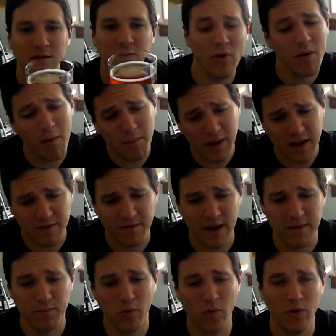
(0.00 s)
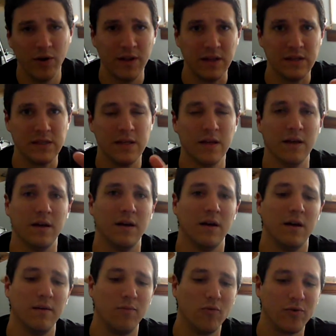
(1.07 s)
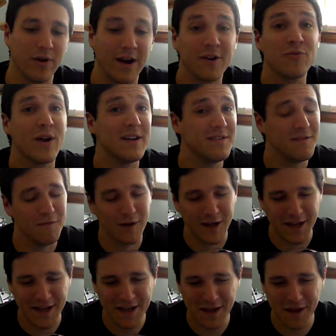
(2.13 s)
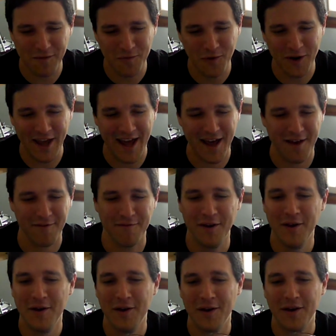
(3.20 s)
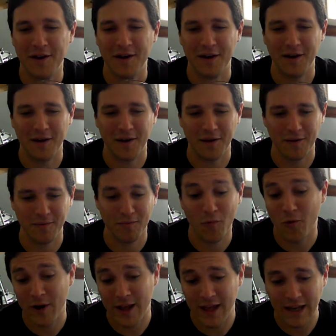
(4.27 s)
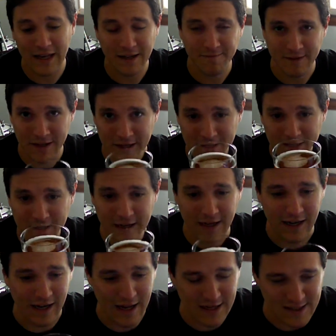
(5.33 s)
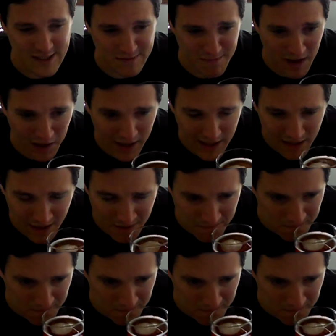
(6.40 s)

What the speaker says: Probably if I poured it more aggressively, it would have more head. Let's smell it.